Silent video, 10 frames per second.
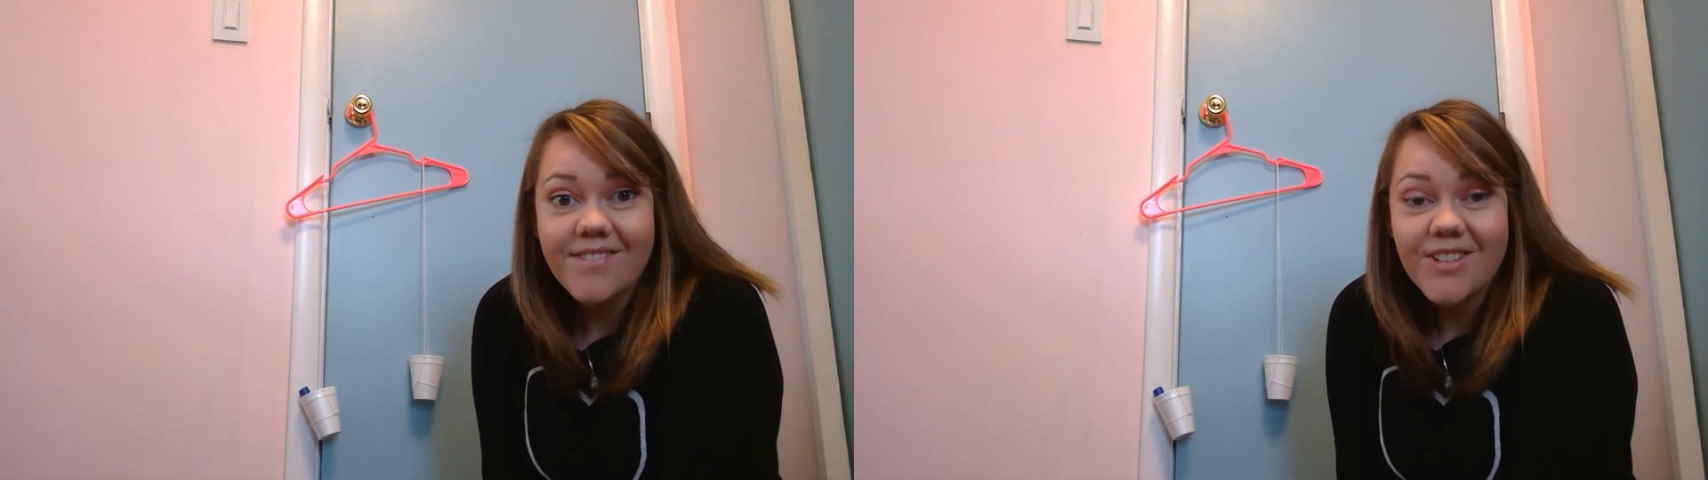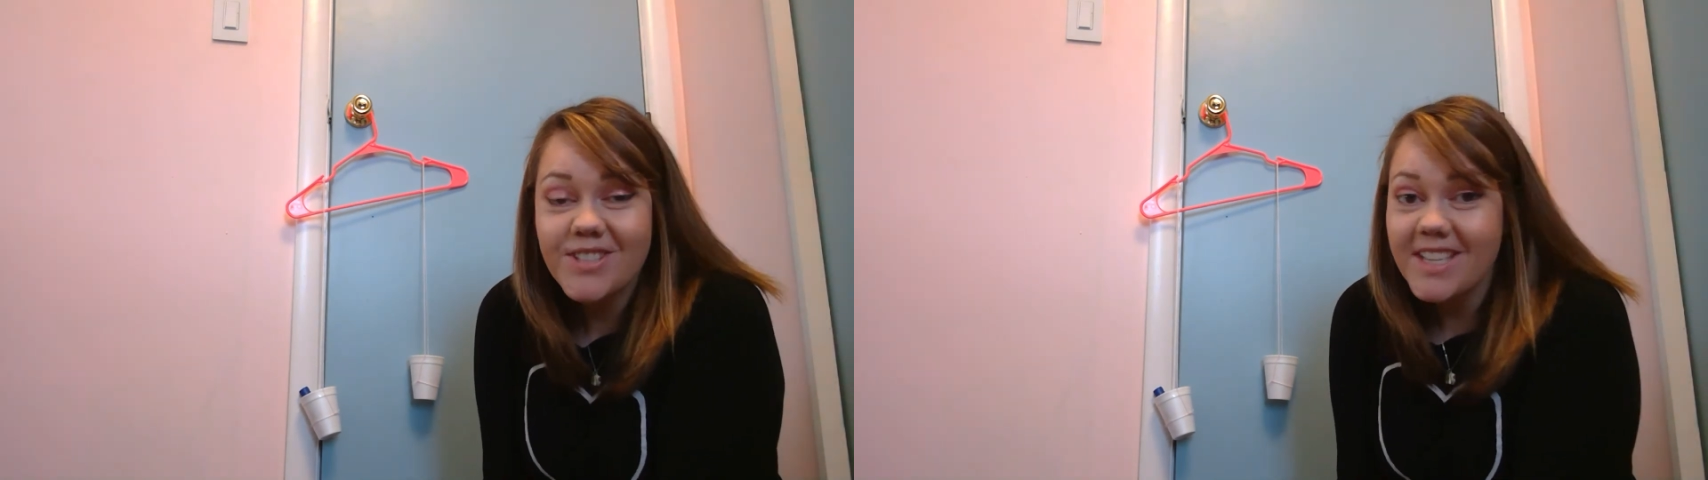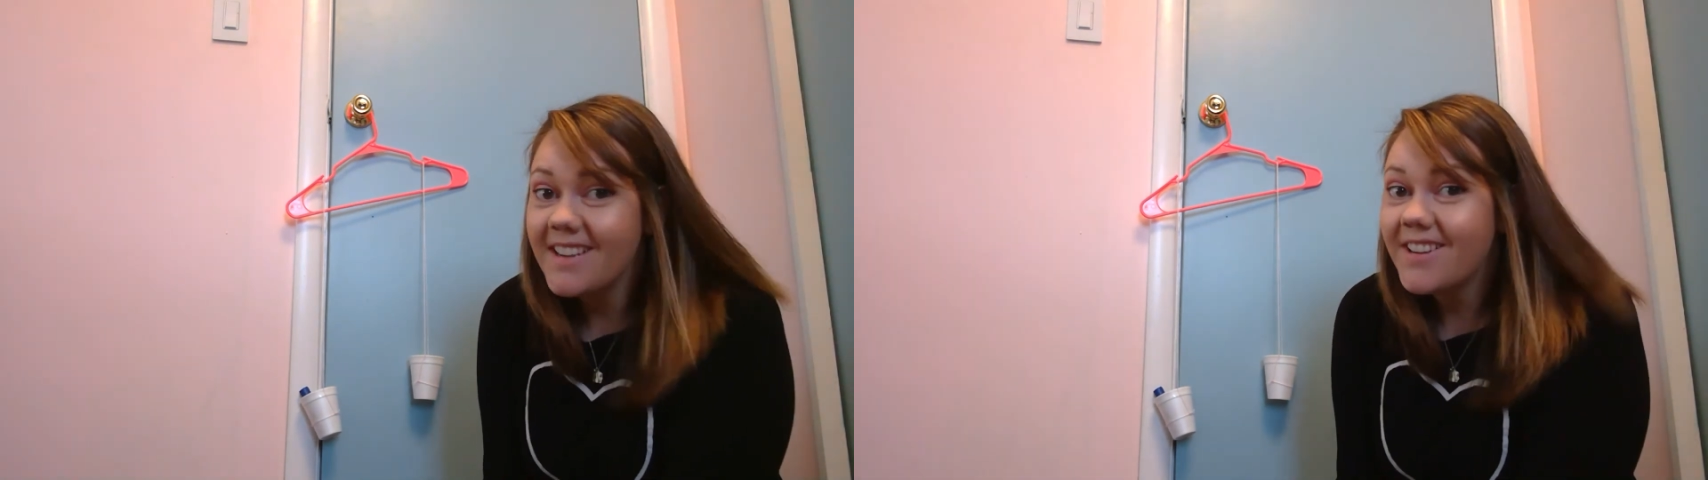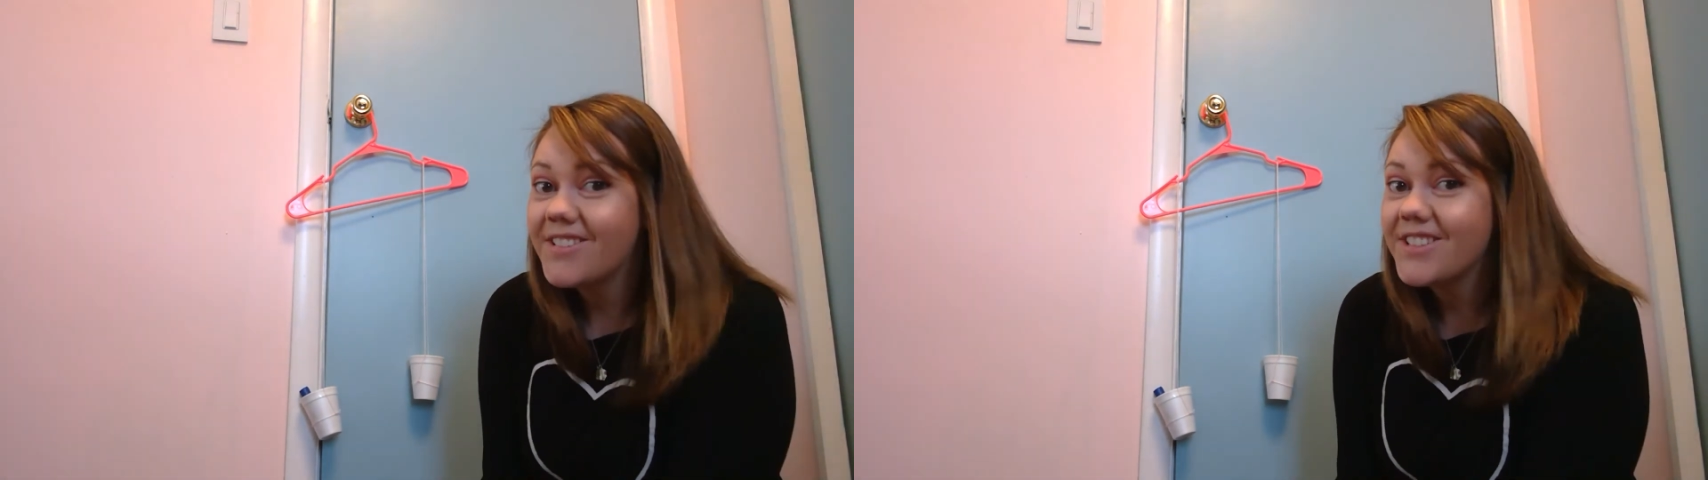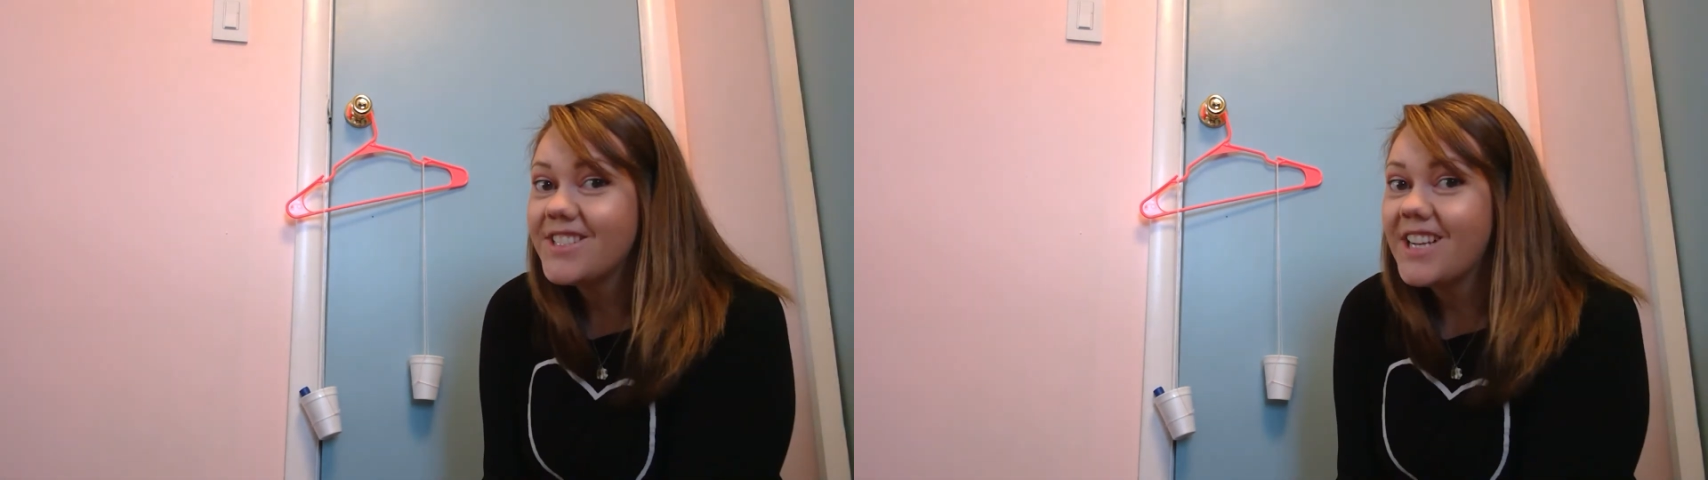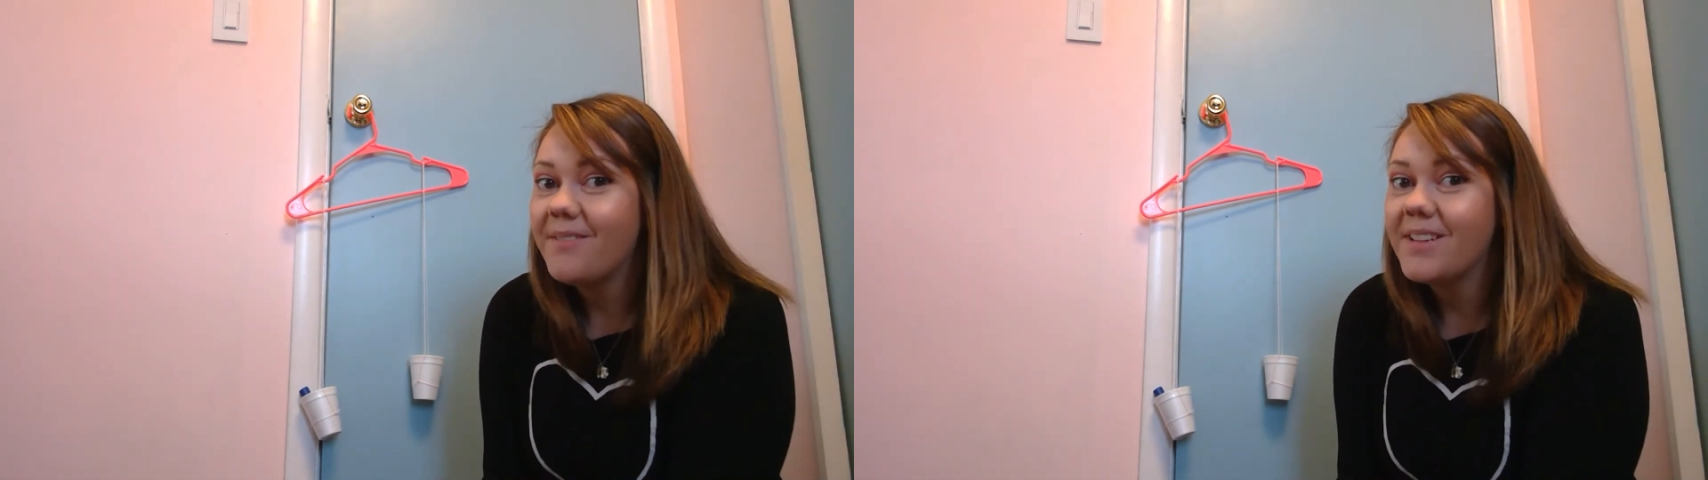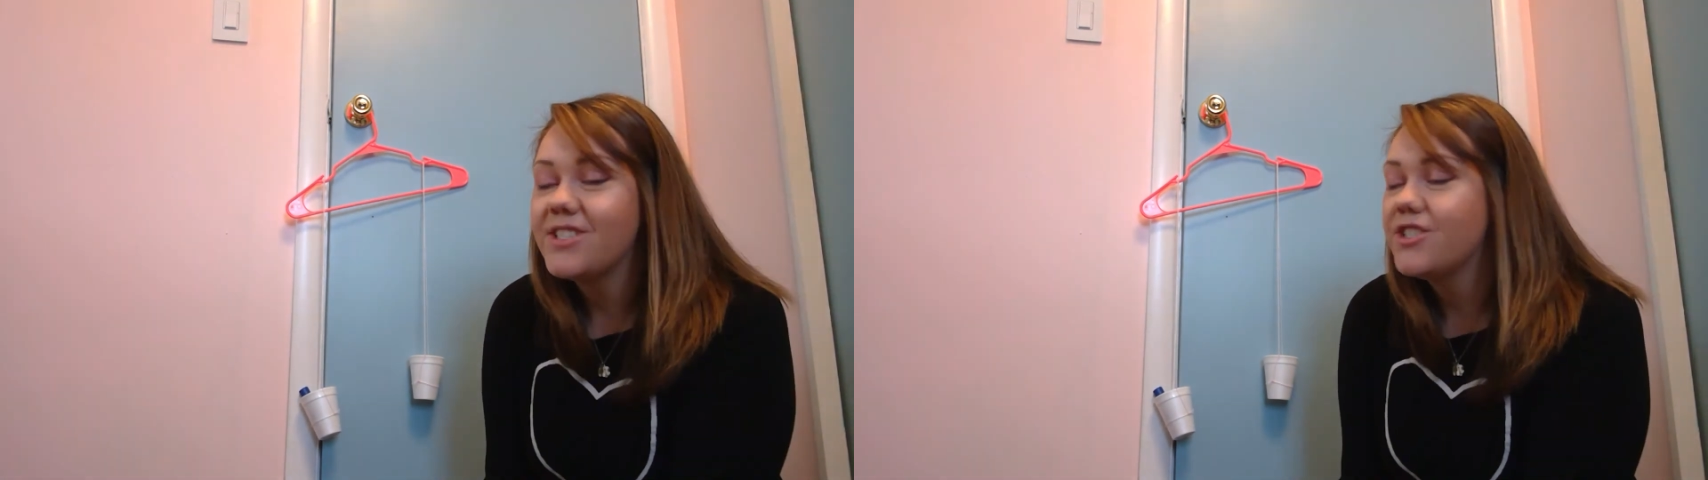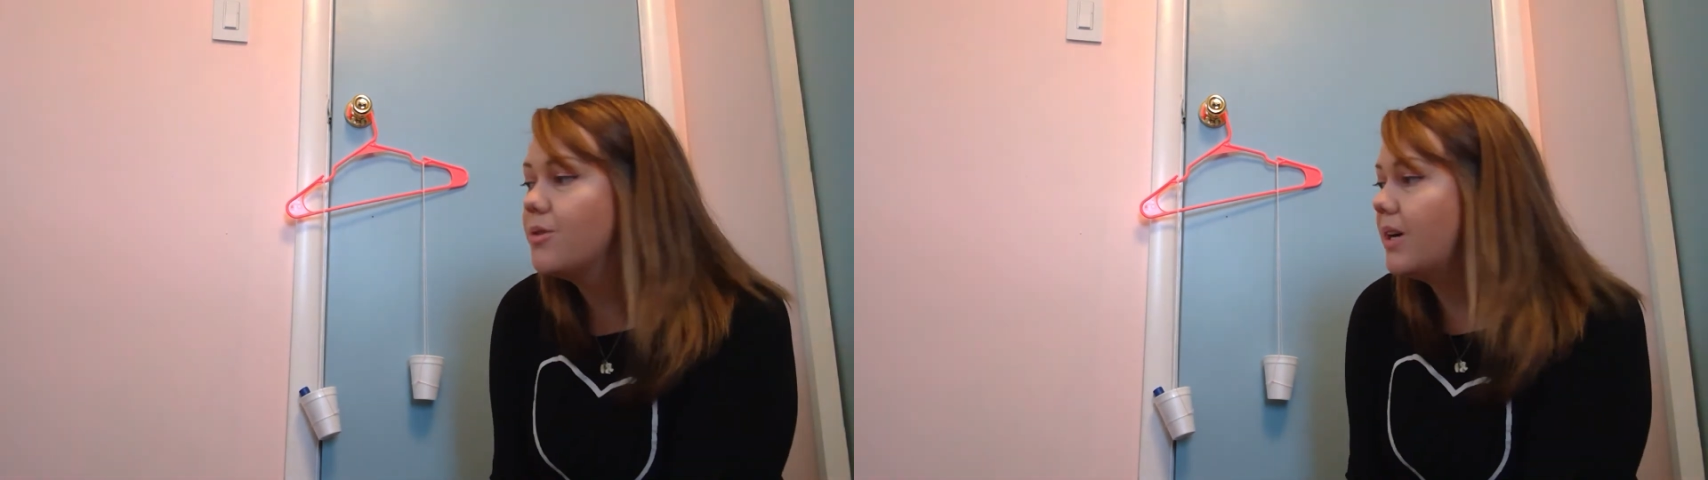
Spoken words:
You did? Oh, good job. Let's do